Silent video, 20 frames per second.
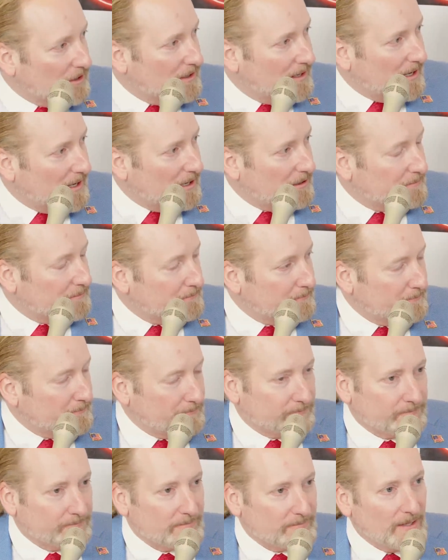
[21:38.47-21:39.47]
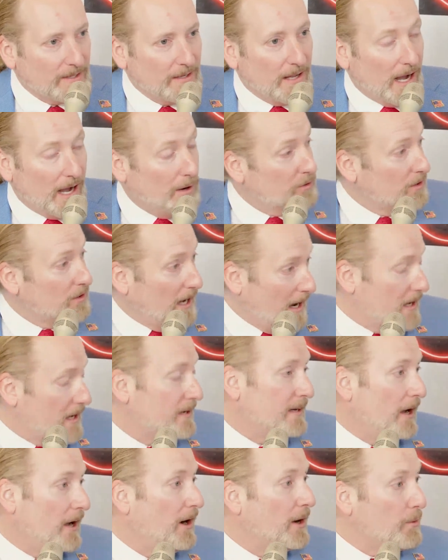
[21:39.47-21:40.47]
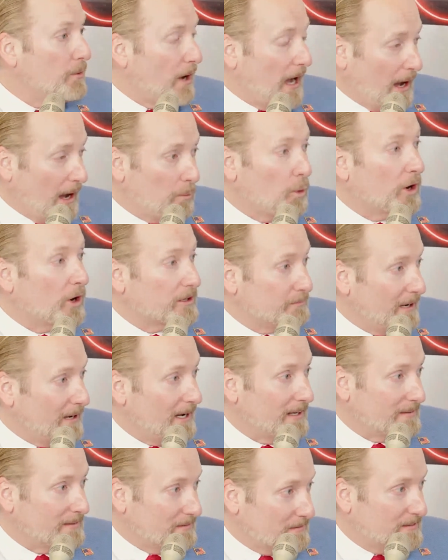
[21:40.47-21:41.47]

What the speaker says: out, I worked my